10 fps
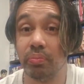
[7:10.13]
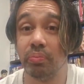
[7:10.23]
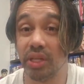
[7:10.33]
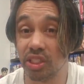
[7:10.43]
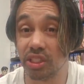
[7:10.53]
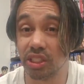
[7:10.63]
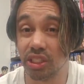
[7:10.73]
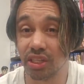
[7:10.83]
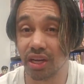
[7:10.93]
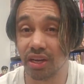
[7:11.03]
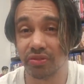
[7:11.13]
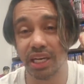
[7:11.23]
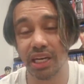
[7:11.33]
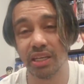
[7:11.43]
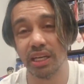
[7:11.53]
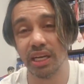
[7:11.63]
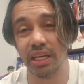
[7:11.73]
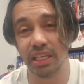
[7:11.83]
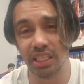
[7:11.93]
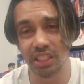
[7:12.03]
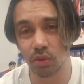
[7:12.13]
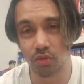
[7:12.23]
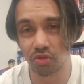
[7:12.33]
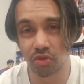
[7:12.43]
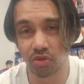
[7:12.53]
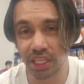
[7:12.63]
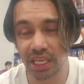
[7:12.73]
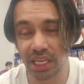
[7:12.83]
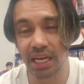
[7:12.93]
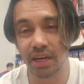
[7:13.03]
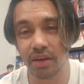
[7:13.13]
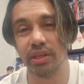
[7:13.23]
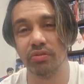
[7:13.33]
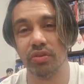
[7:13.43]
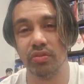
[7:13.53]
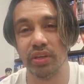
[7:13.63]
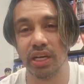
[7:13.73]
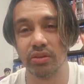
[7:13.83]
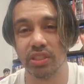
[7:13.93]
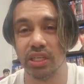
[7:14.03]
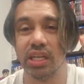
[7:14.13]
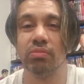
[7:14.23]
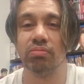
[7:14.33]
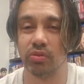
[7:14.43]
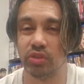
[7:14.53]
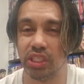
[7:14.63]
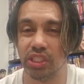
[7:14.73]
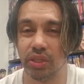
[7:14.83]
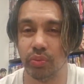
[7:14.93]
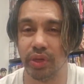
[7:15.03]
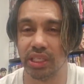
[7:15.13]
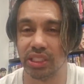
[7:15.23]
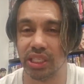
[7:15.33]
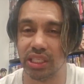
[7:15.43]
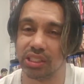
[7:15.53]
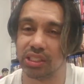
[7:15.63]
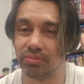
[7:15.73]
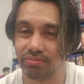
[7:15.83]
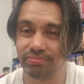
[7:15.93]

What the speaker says: bits she's after, and then he's all freaking out and everything else, and then obviously she witnesses.